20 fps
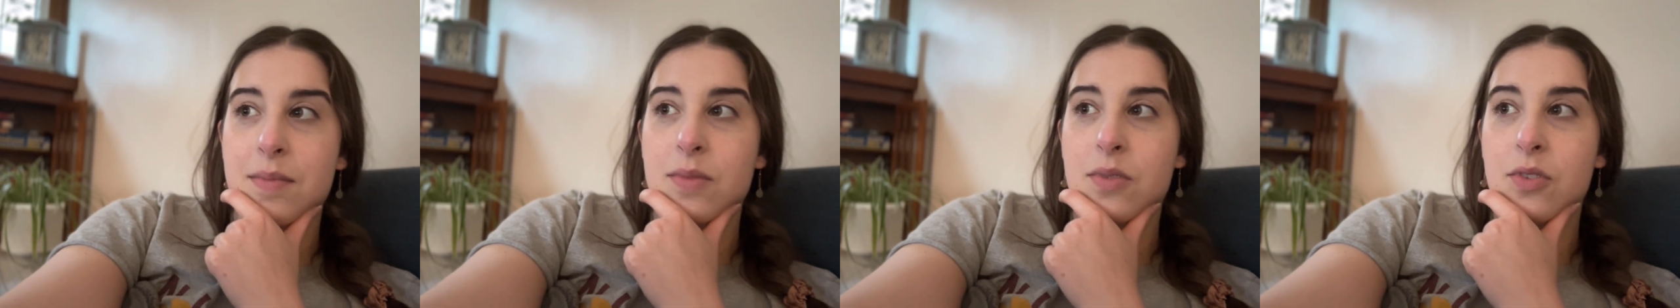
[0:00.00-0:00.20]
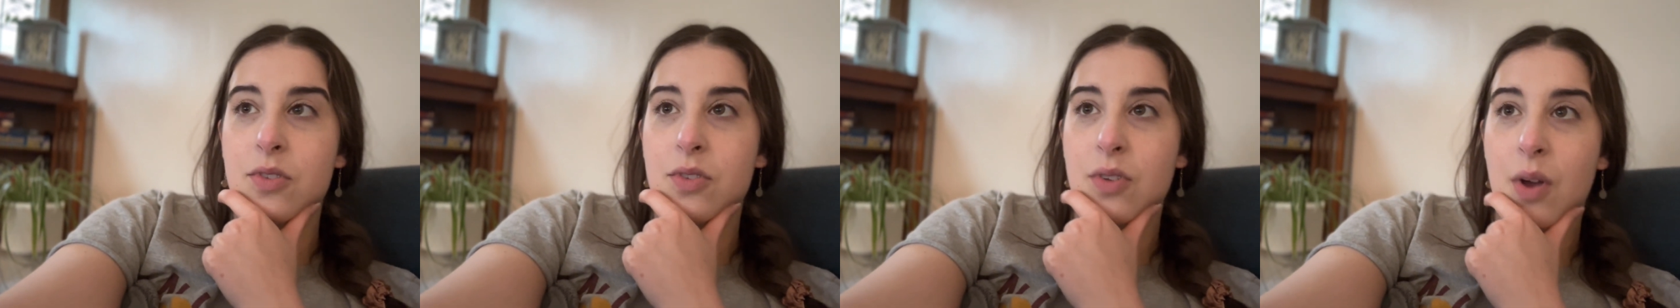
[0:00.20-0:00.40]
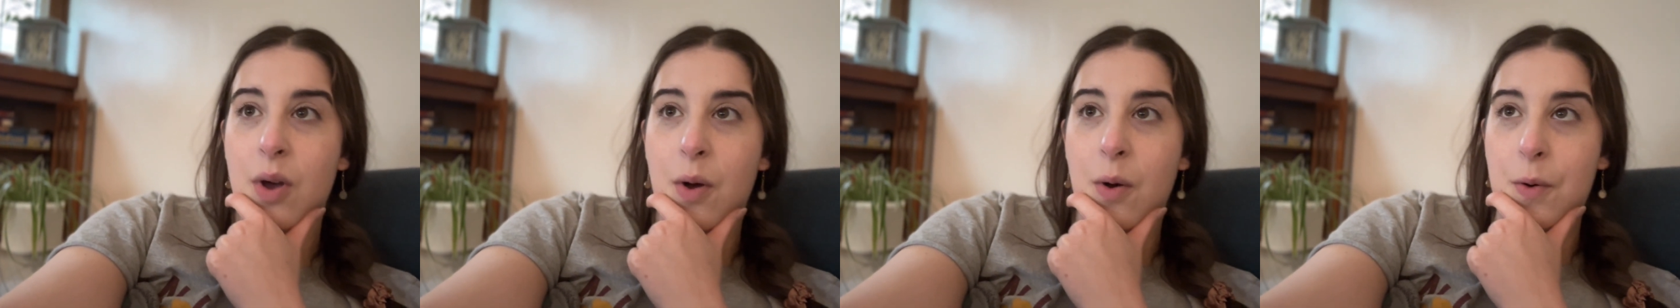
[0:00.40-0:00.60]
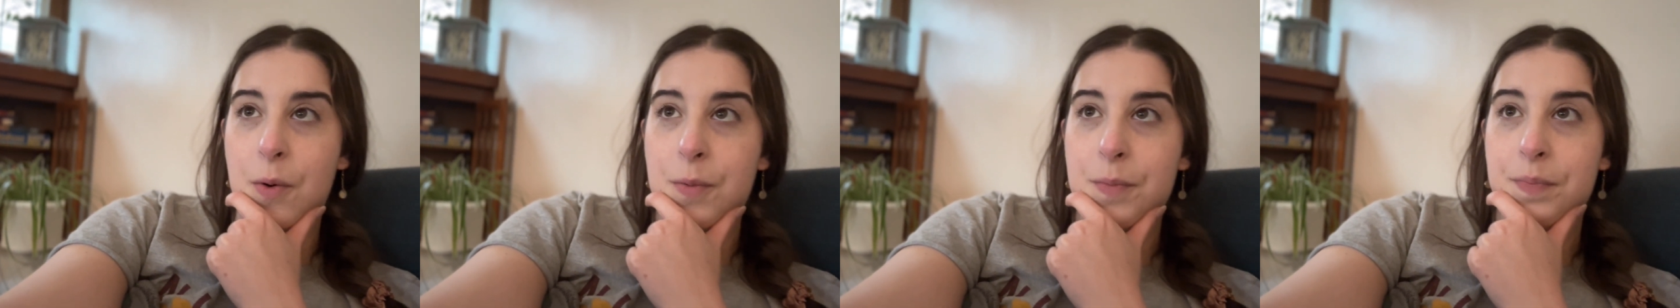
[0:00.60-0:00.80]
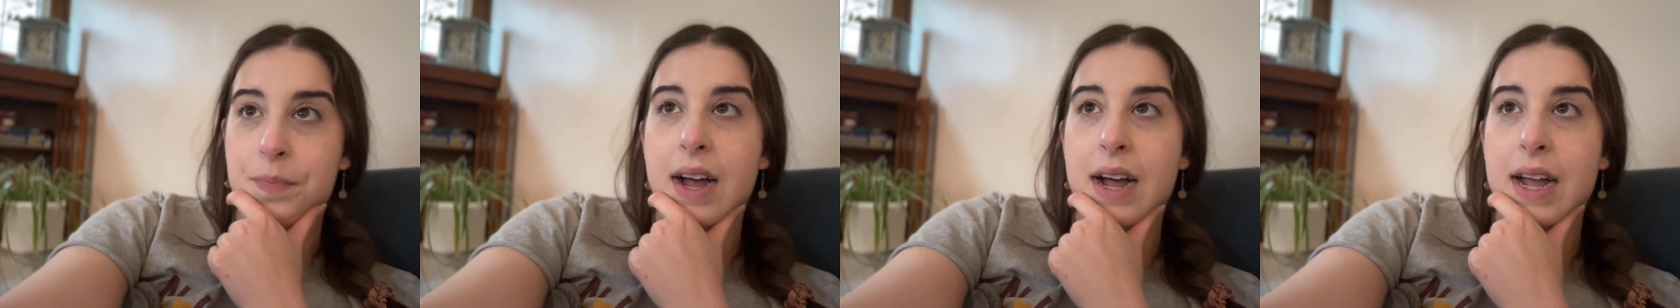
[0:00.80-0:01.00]

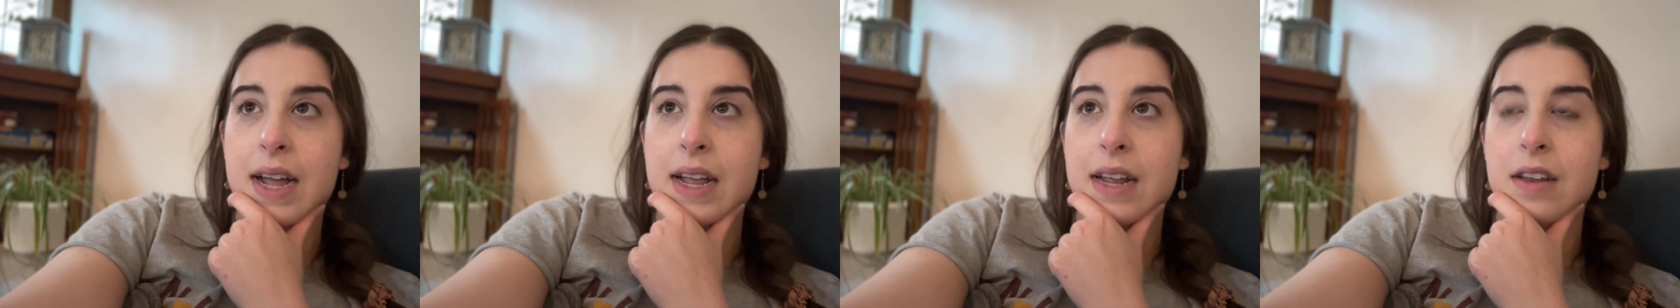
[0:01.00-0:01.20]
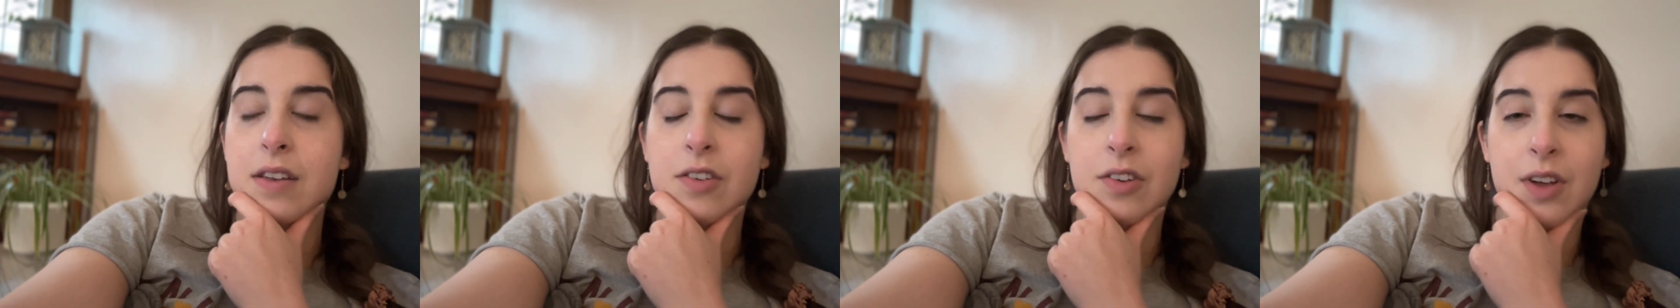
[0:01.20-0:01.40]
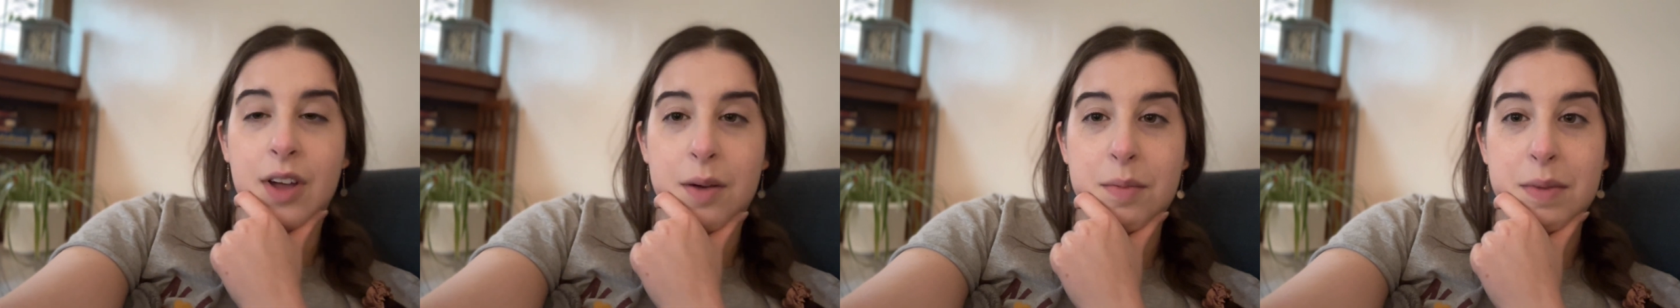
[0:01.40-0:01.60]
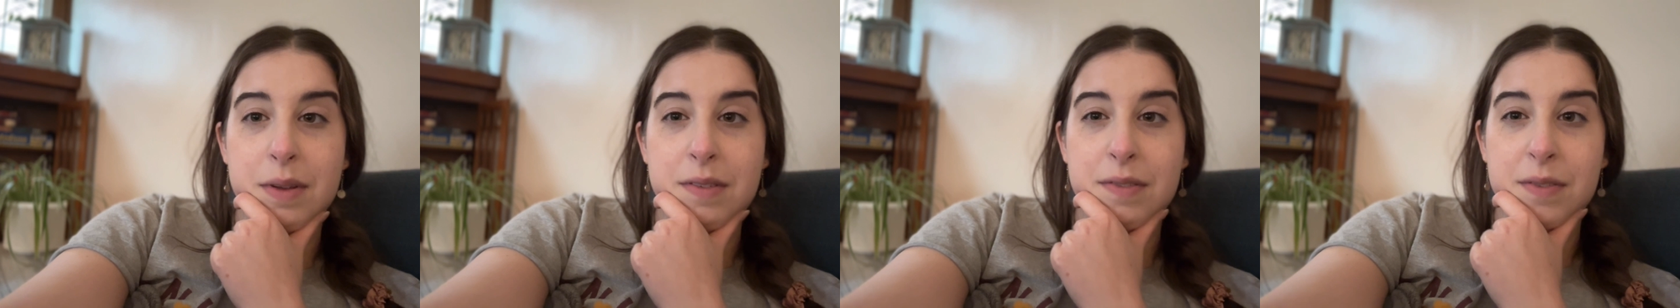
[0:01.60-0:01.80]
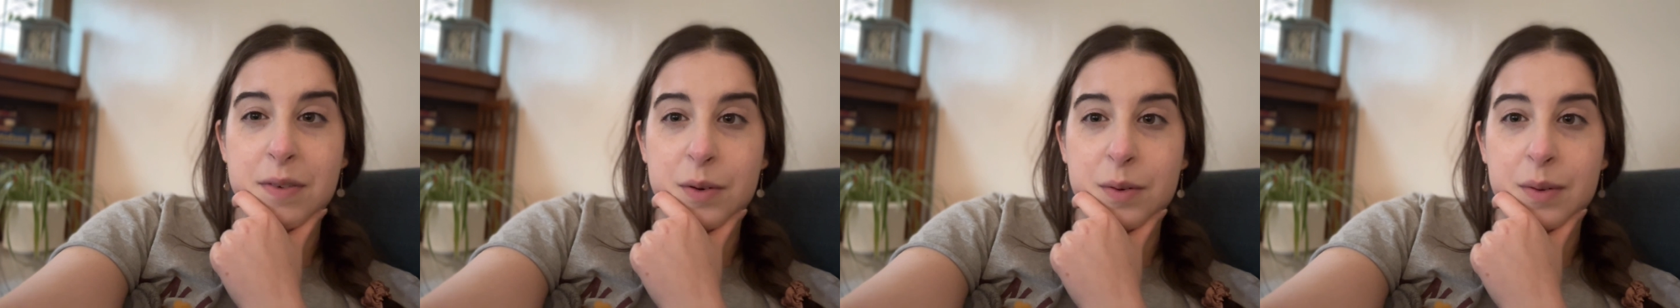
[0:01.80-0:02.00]
So I took out my
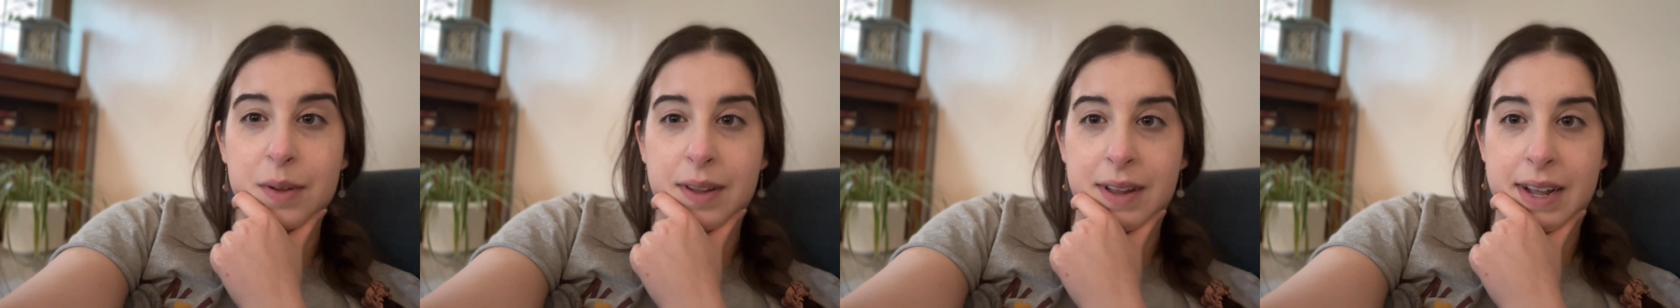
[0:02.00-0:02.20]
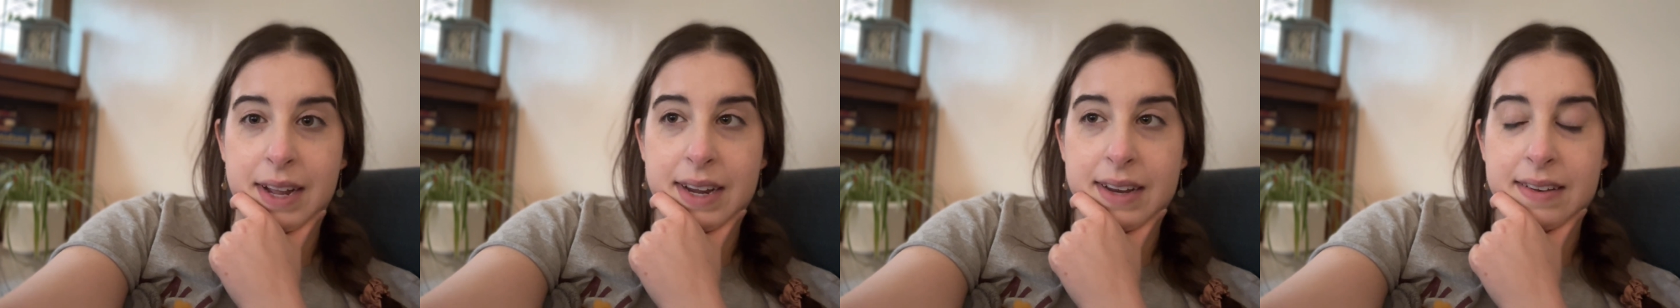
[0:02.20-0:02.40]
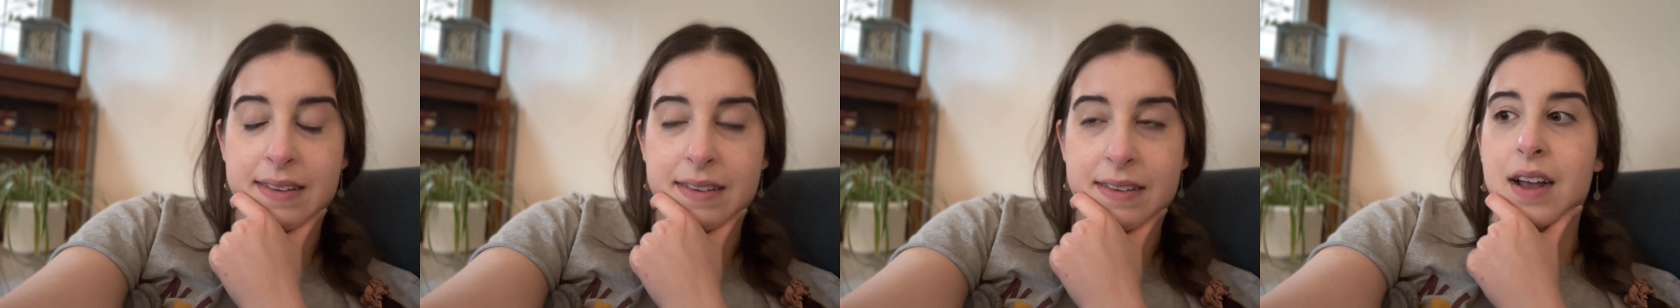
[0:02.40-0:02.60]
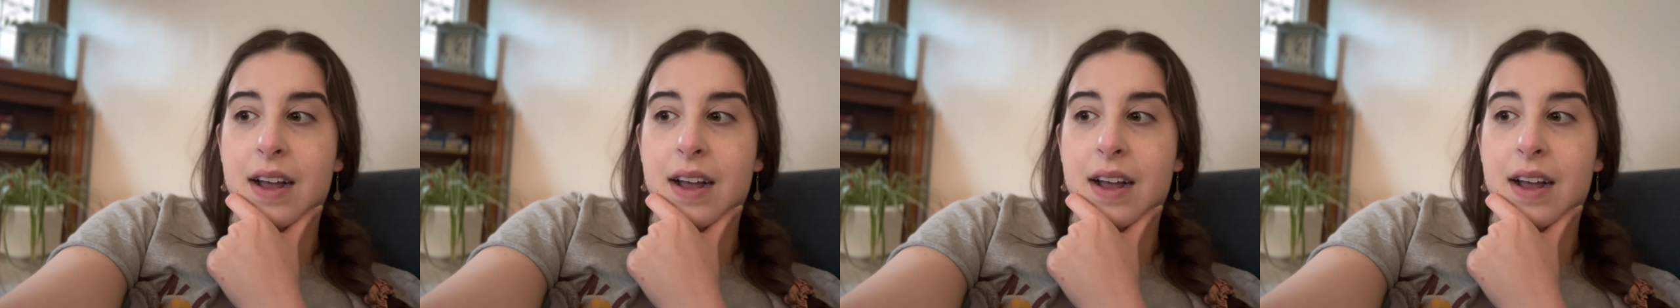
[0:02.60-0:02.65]
phone light,